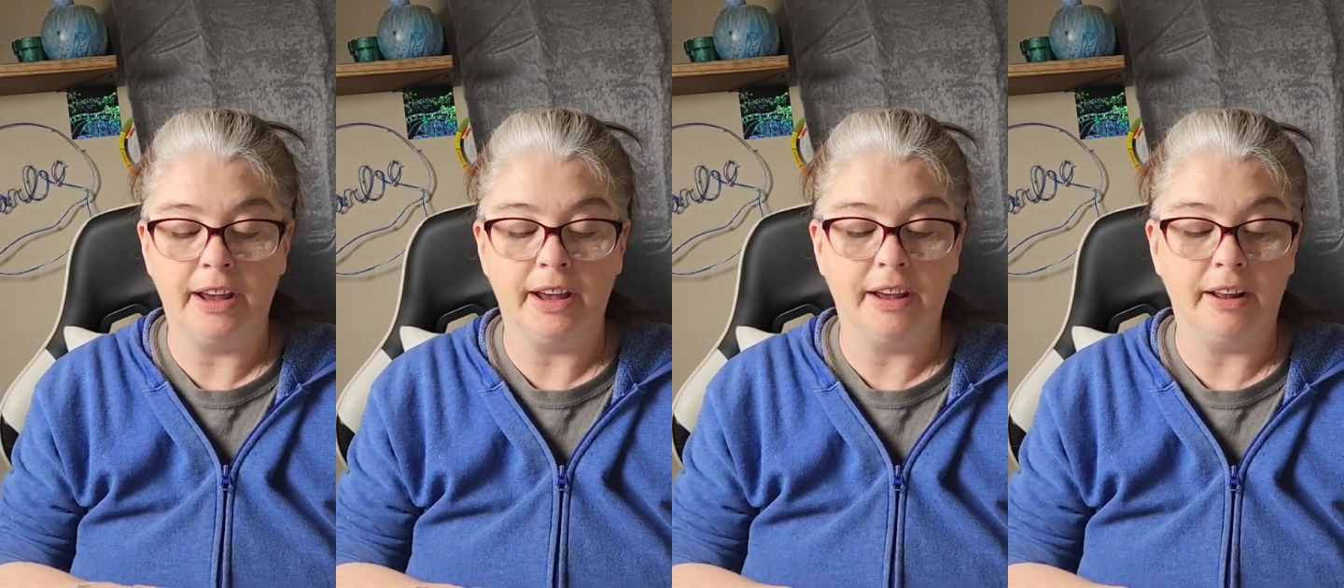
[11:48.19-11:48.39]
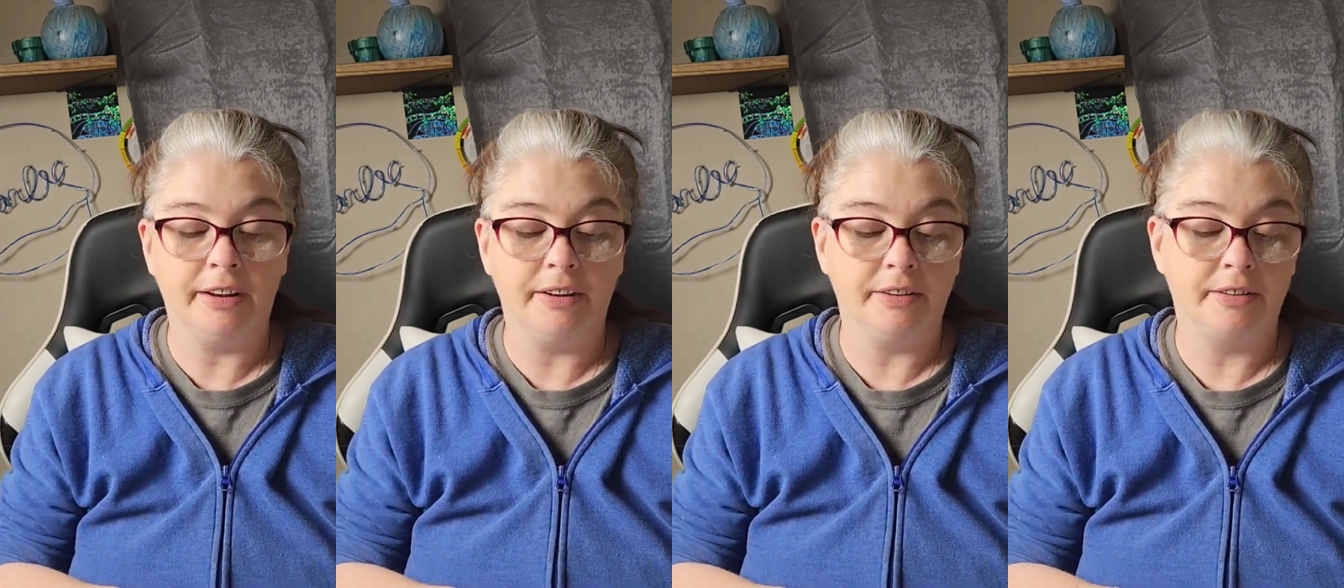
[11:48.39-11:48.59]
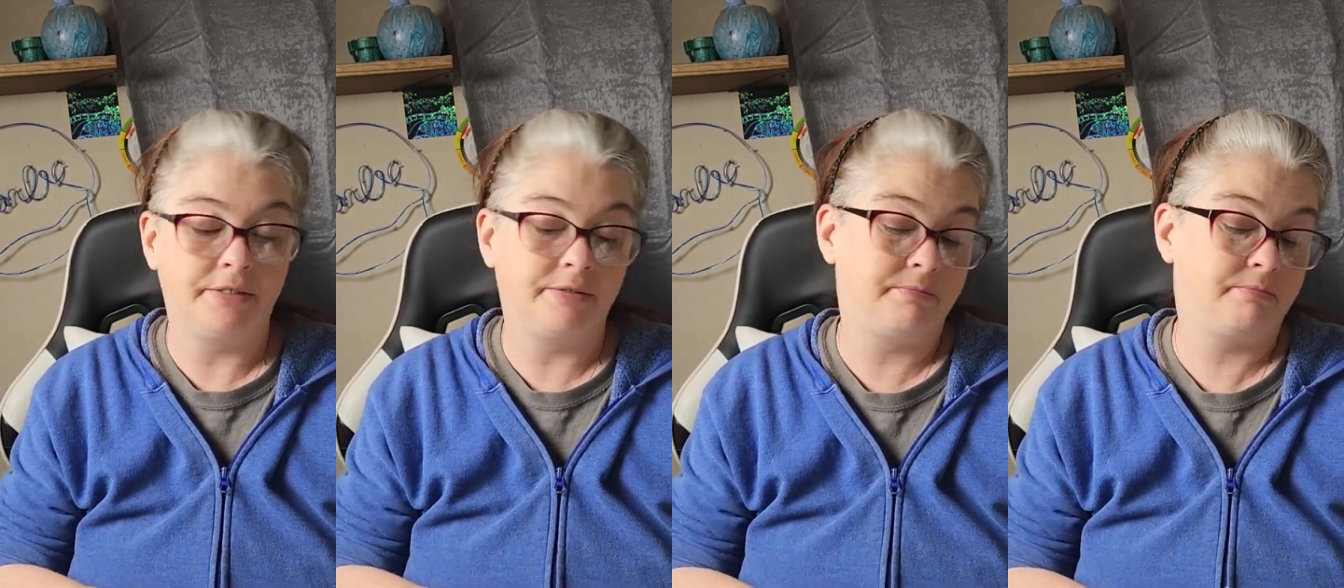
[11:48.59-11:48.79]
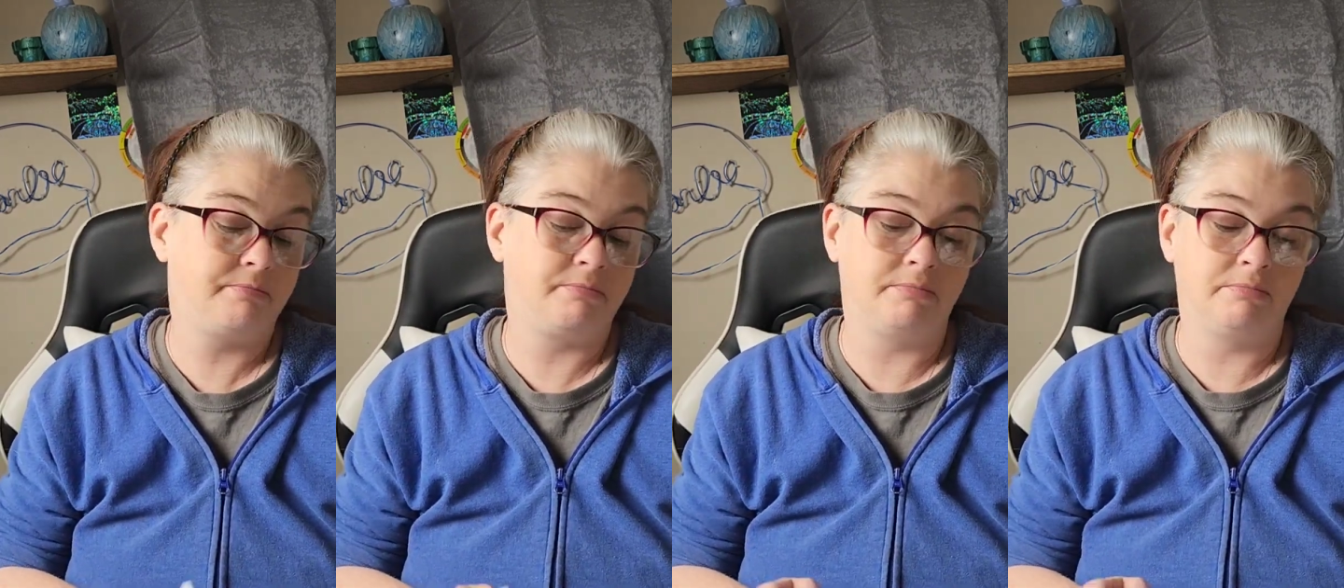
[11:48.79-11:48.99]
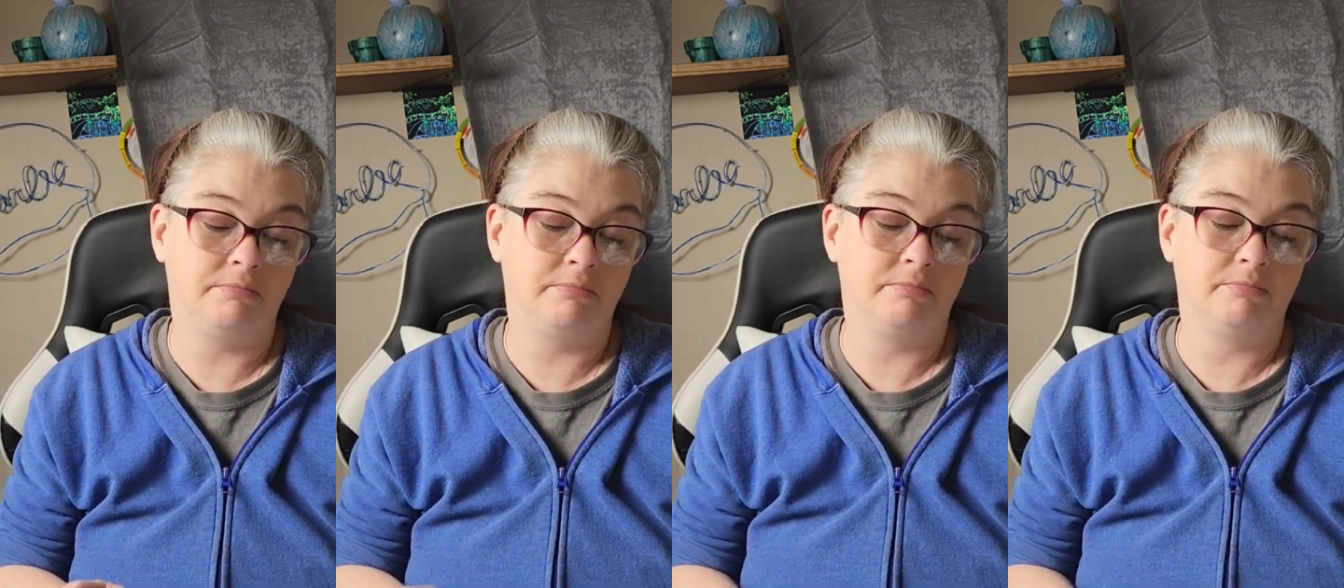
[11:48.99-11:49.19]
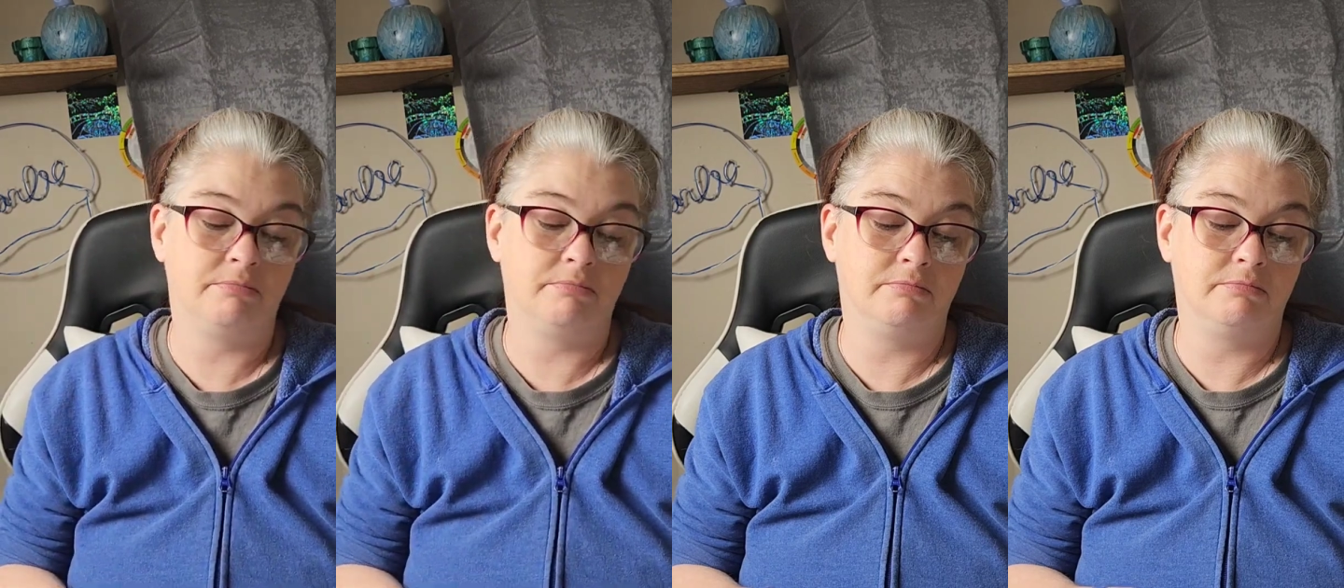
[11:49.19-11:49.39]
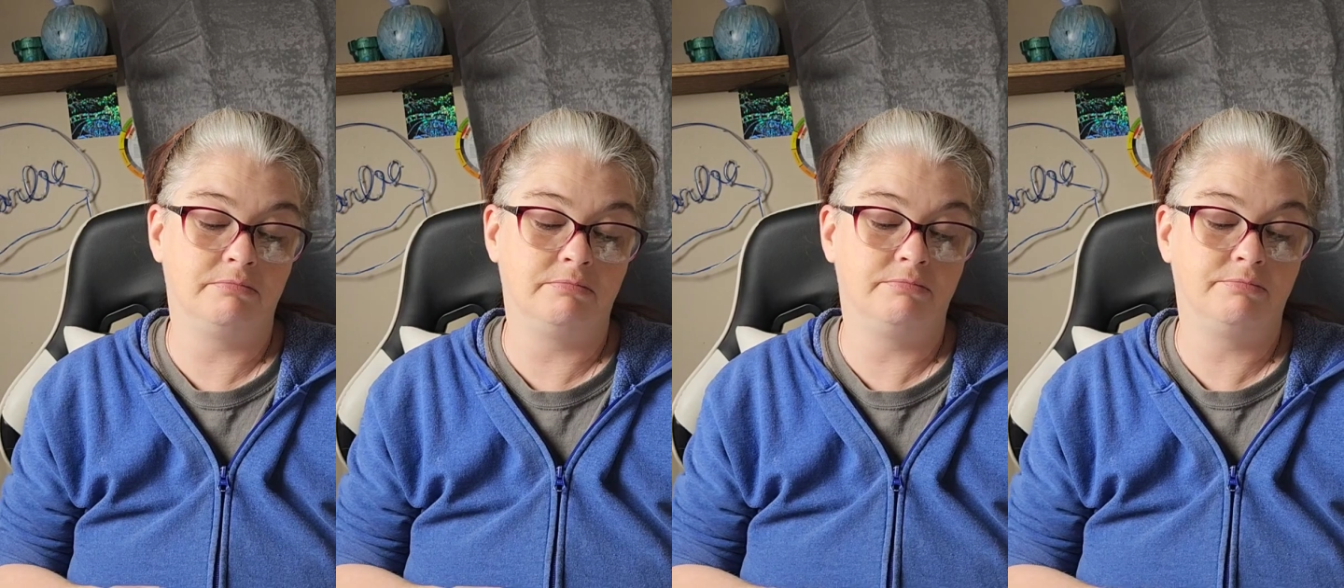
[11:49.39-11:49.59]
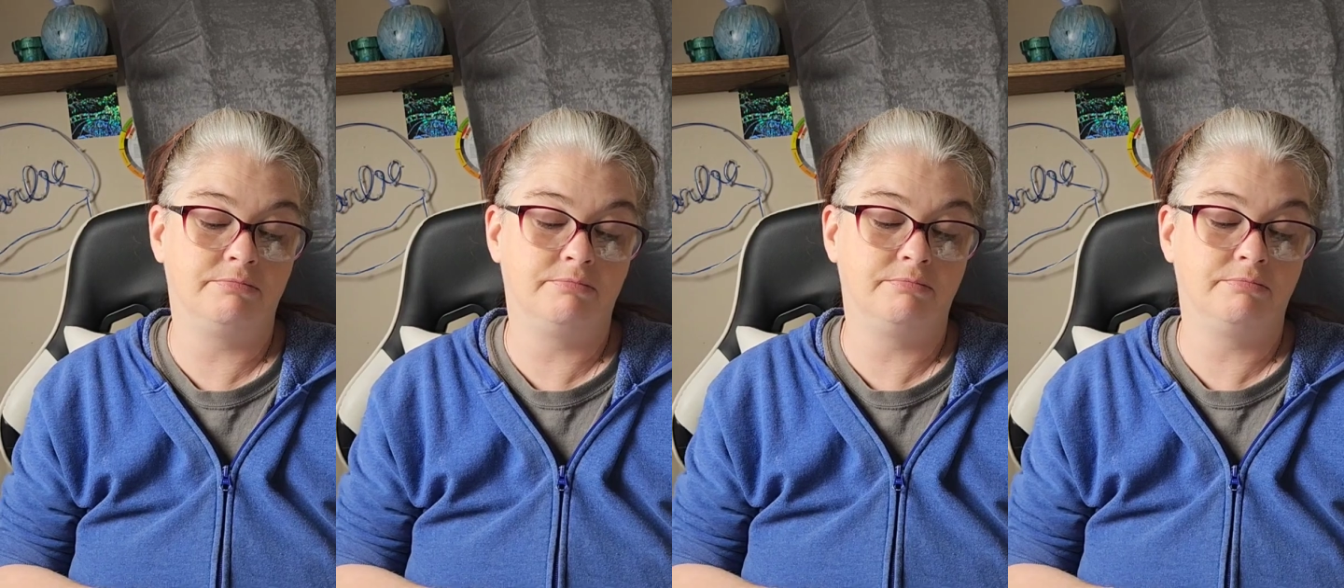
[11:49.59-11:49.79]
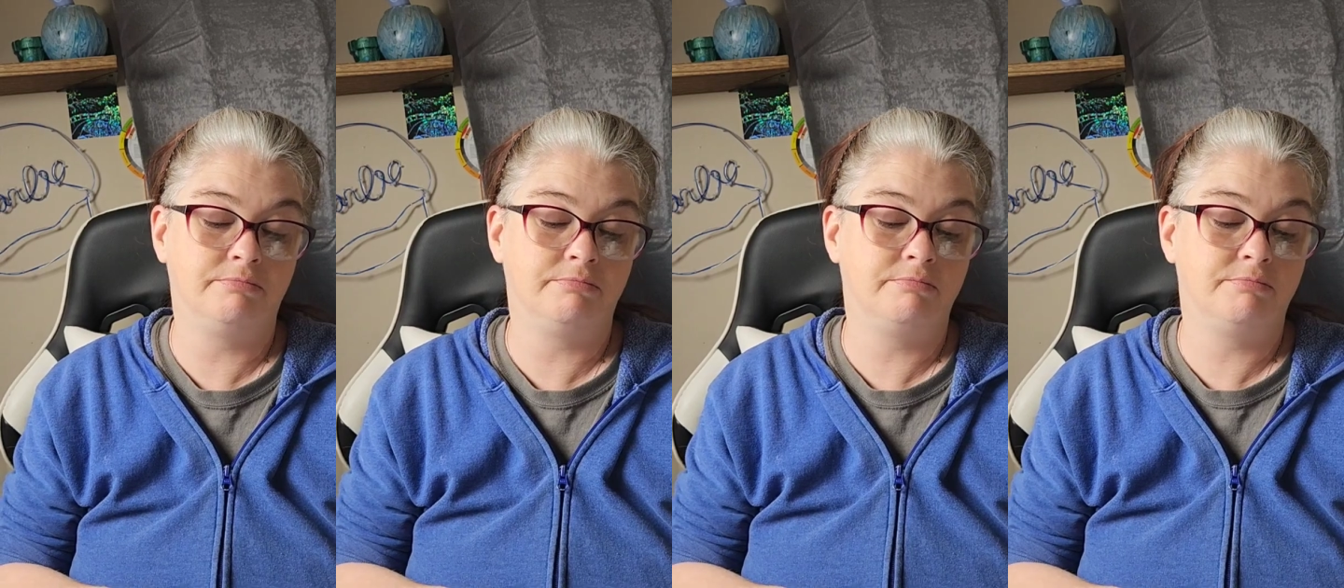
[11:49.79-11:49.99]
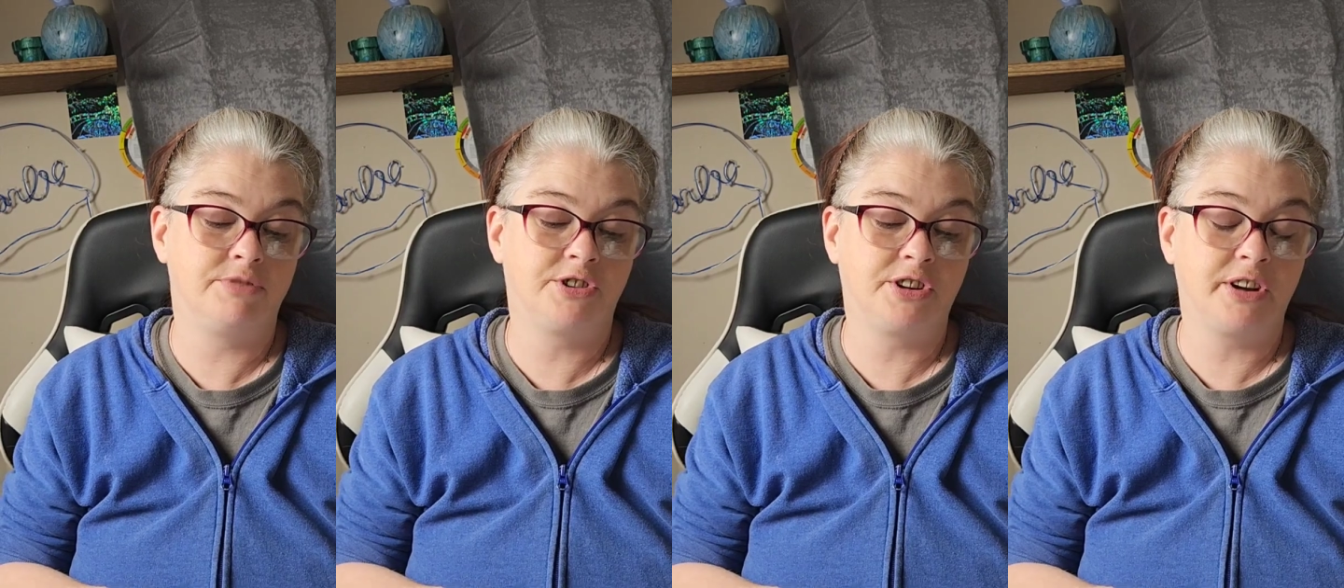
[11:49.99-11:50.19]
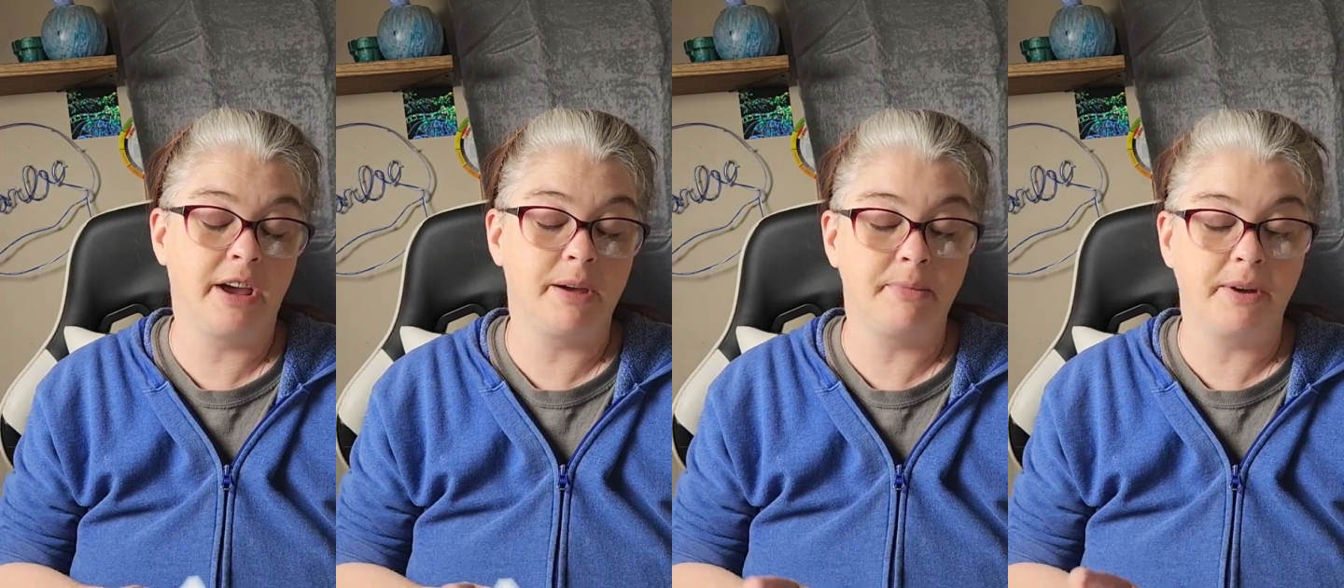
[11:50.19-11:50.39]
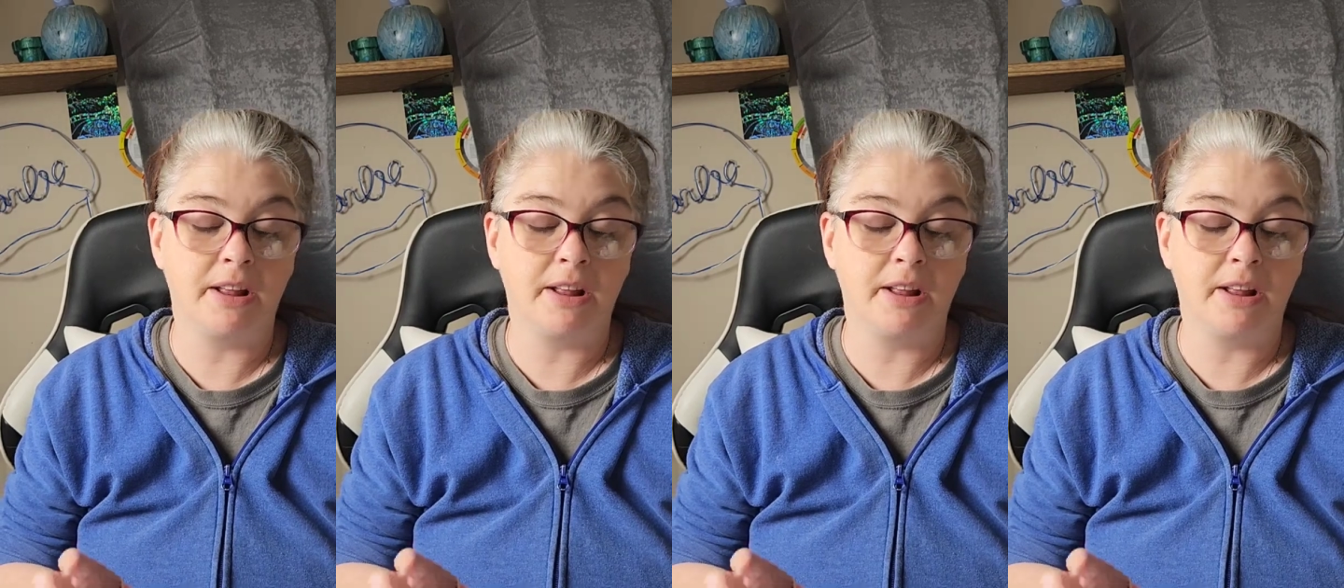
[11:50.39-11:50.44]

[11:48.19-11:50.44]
And she